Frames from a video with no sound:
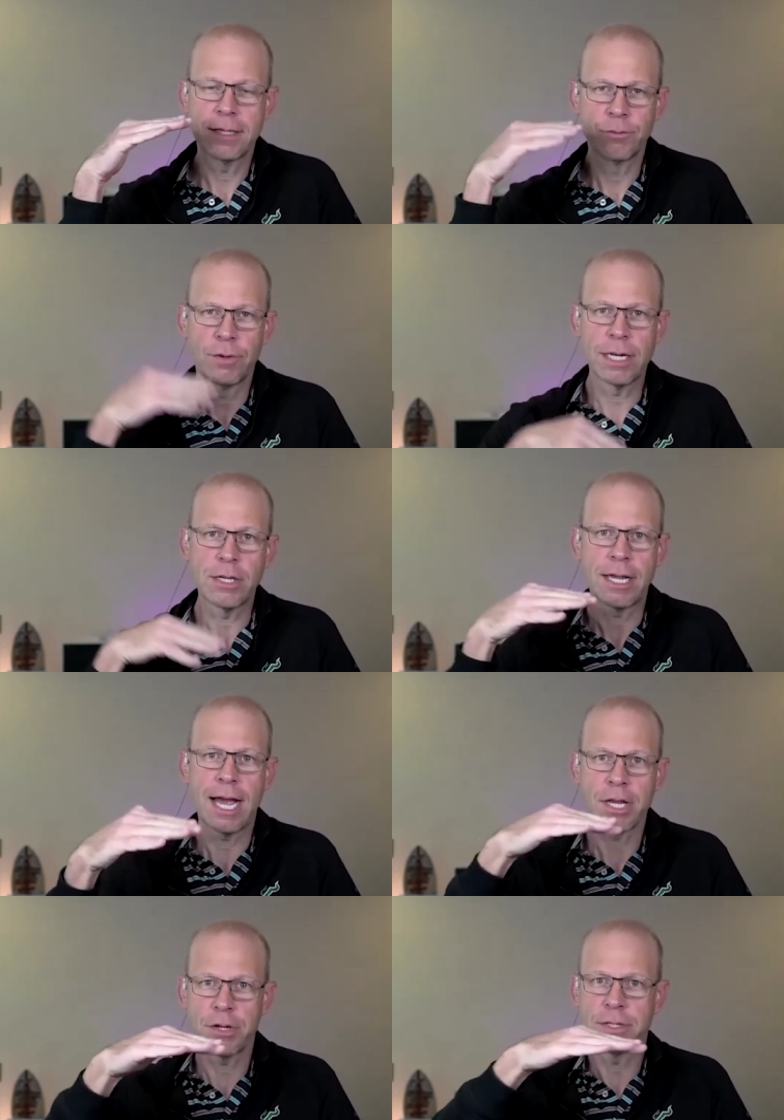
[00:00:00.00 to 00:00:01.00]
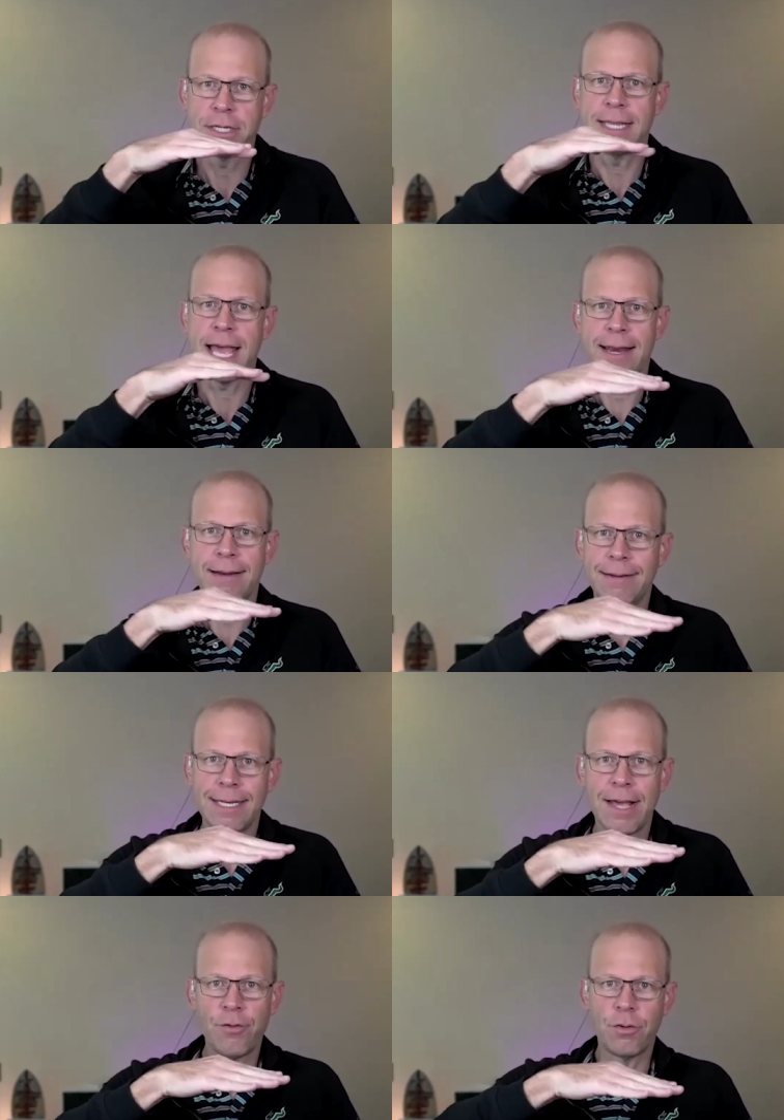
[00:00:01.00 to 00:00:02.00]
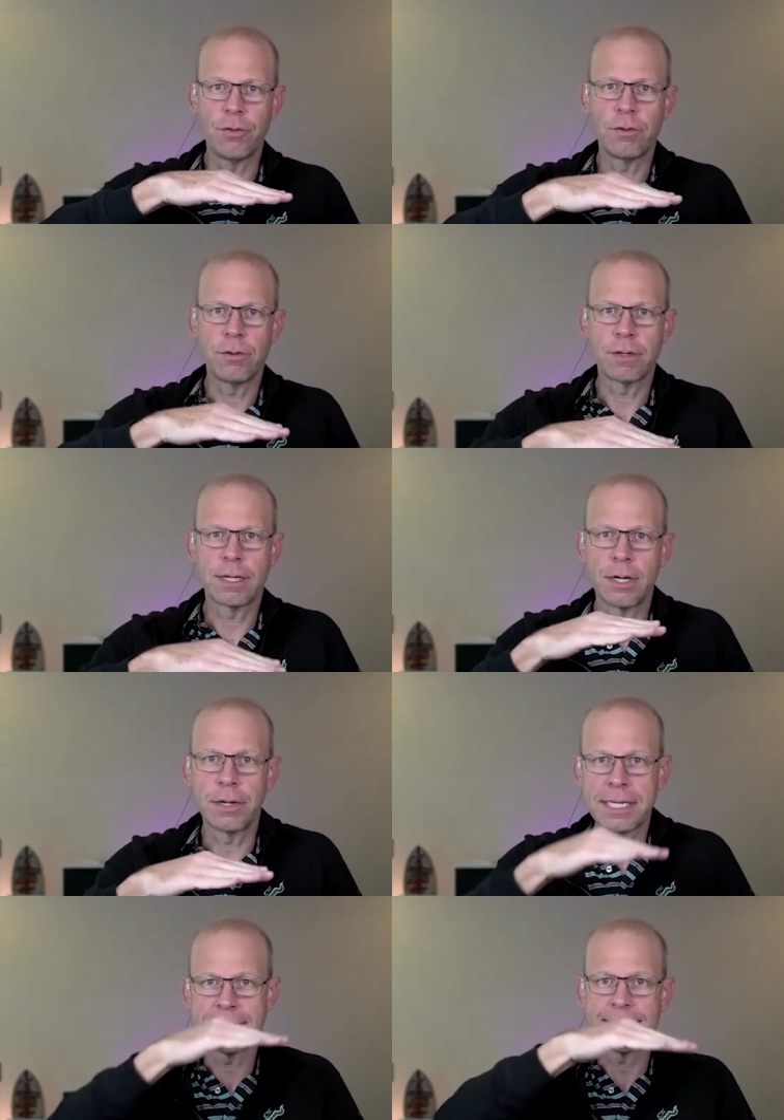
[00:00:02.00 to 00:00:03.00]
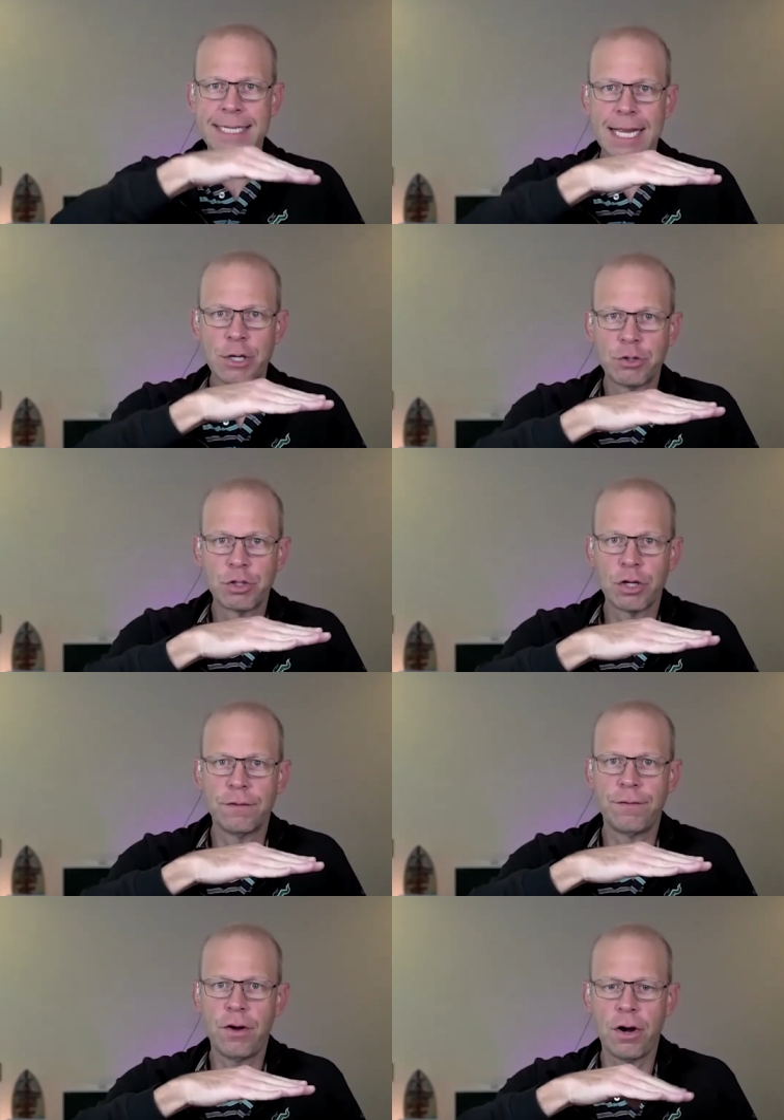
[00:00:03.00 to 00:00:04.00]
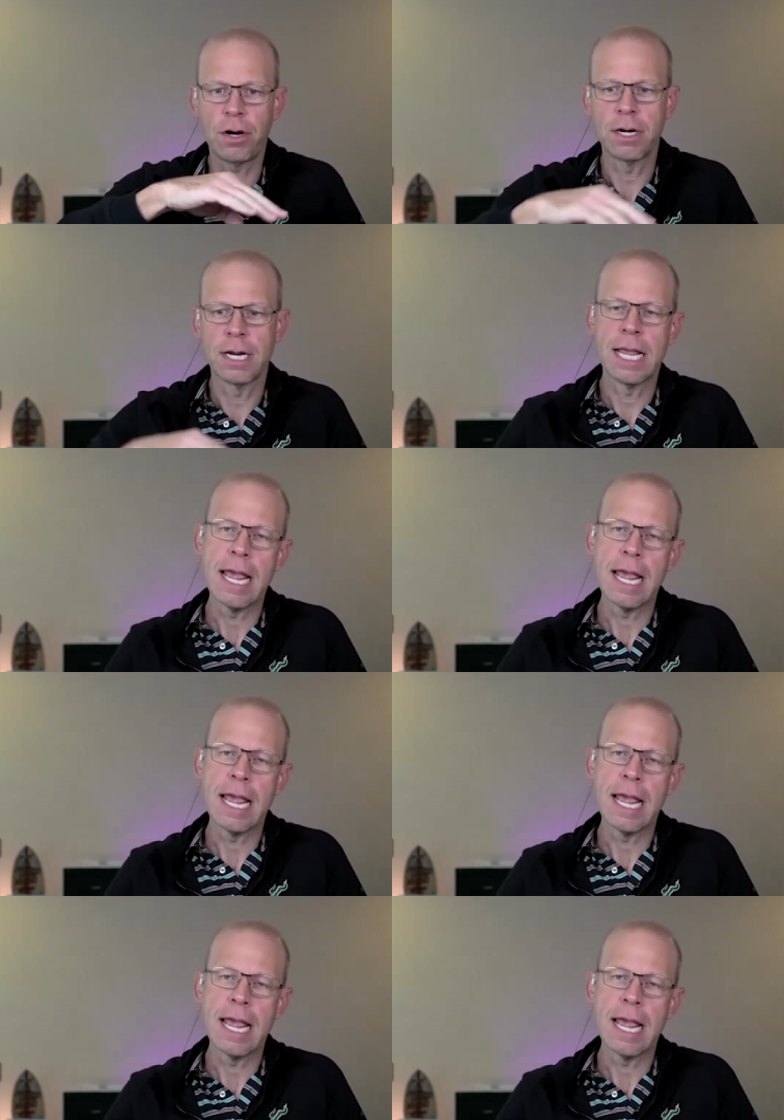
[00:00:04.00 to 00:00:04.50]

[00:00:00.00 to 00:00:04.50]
because what got you to that level can only sustain you so far.